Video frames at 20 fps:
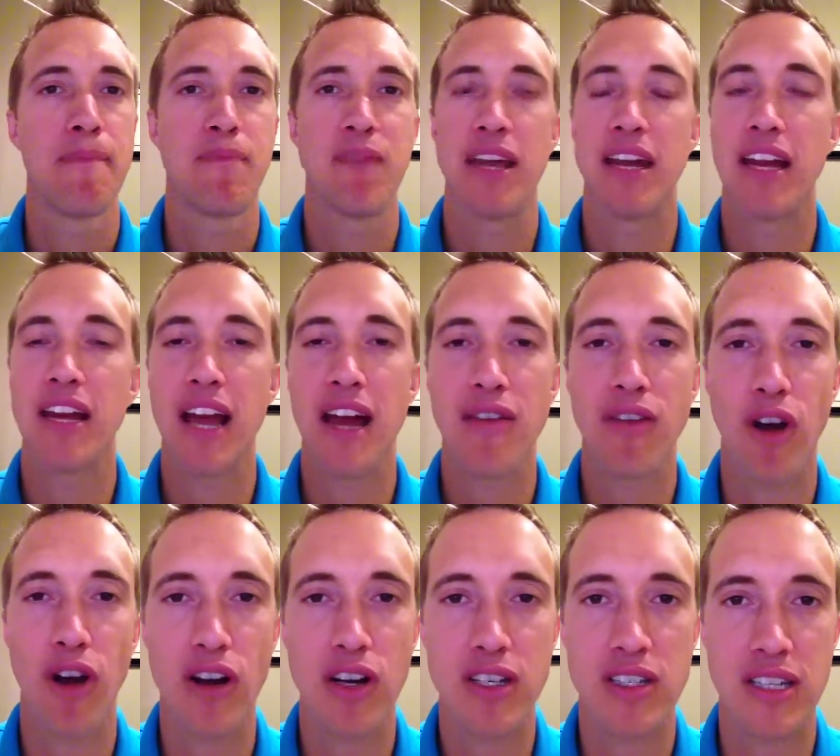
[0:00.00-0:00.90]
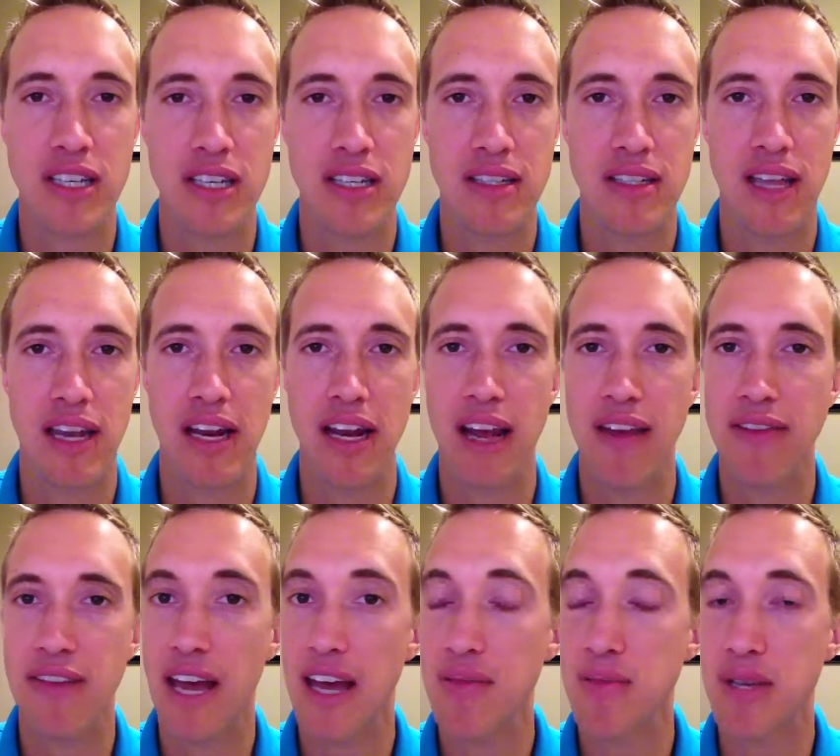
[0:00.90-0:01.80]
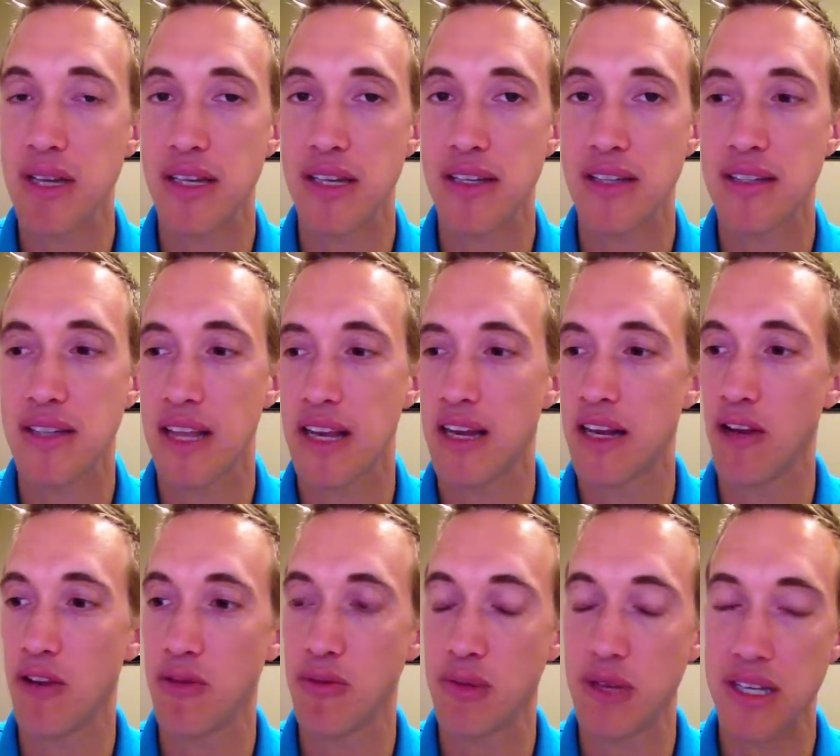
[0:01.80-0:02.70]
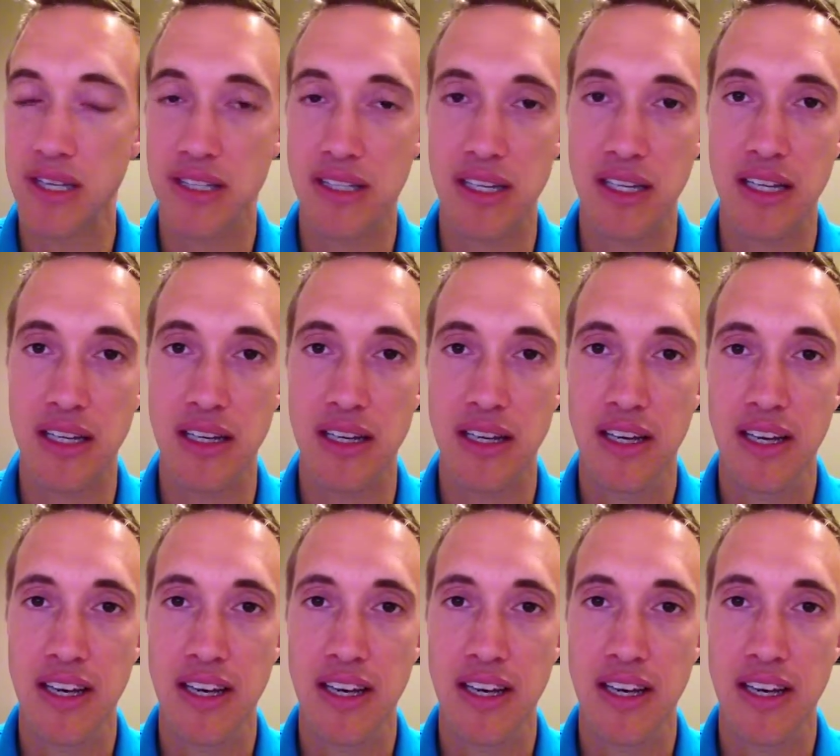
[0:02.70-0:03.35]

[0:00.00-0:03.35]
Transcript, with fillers: they didn't have heart disease, they didn't have diabetes, they didn't have obesity,